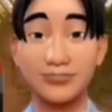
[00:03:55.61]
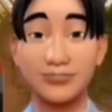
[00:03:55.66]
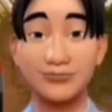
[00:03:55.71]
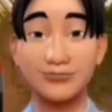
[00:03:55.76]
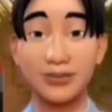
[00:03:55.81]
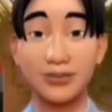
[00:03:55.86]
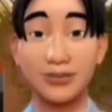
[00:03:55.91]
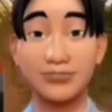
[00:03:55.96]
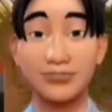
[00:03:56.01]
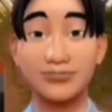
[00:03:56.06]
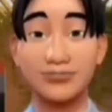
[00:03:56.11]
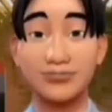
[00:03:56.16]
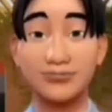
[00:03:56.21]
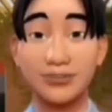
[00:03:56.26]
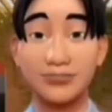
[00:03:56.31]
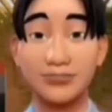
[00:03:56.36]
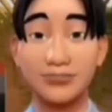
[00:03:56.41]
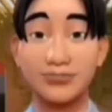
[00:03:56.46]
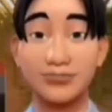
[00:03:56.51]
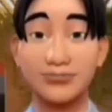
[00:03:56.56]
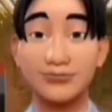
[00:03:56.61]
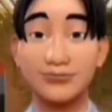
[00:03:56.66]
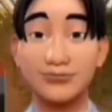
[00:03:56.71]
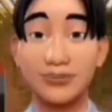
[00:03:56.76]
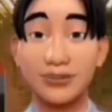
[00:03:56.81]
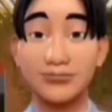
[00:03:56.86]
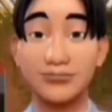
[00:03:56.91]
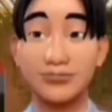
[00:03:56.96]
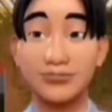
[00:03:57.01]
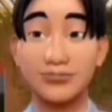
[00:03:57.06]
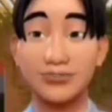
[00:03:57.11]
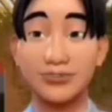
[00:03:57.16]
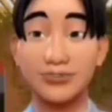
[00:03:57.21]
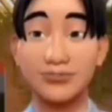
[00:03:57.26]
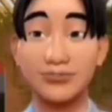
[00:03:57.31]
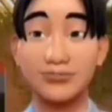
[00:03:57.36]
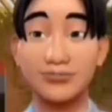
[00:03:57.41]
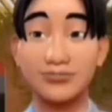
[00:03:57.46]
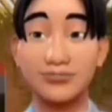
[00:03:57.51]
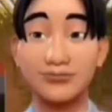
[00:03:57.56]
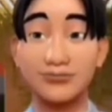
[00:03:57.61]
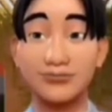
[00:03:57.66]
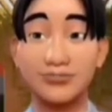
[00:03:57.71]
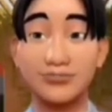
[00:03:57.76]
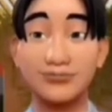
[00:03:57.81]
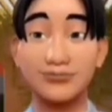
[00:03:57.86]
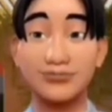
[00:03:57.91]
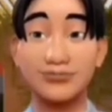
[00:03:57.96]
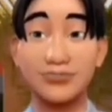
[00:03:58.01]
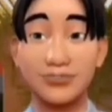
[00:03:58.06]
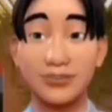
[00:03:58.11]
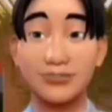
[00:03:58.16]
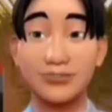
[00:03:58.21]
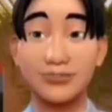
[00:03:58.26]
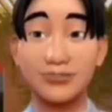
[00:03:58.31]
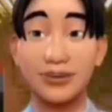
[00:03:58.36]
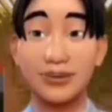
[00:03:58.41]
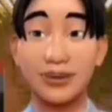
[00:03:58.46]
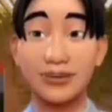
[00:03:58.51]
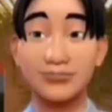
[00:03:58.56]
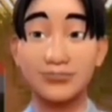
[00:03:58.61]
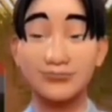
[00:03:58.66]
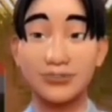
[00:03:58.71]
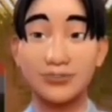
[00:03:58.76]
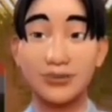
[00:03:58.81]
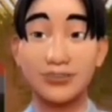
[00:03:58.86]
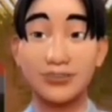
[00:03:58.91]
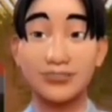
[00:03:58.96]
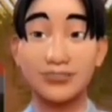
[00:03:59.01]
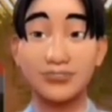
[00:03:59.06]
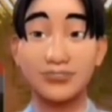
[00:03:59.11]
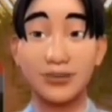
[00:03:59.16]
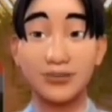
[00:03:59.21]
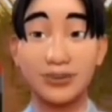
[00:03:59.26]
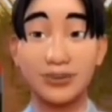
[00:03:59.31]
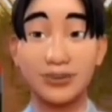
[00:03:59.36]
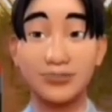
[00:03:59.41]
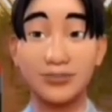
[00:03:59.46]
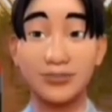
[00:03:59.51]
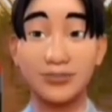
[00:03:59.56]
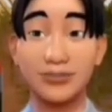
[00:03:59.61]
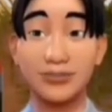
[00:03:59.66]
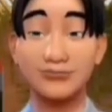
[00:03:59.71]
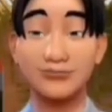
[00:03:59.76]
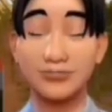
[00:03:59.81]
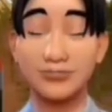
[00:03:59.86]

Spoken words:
in your hometown and your family members can approach, that will be good too. And